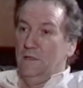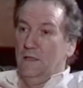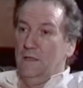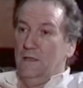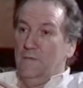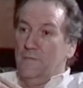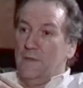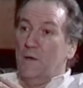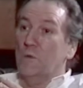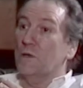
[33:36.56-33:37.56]

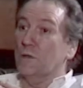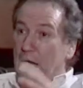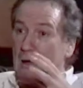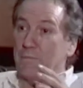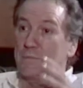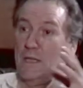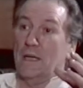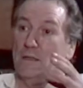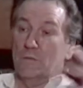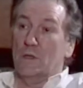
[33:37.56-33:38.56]
that we could
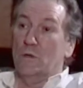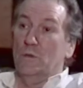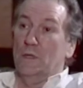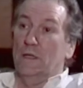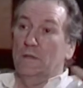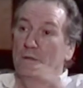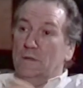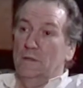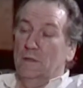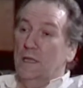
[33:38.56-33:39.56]
update a recording
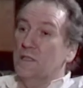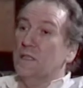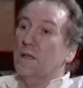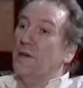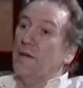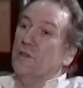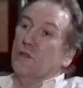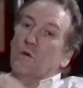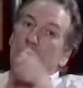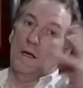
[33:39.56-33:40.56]
instead of having to
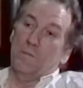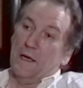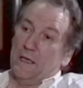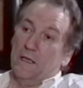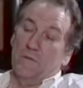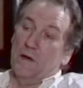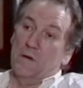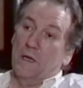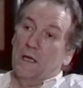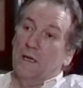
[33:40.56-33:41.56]
go right back to the very
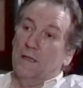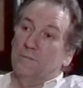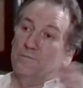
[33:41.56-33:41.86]
beginning.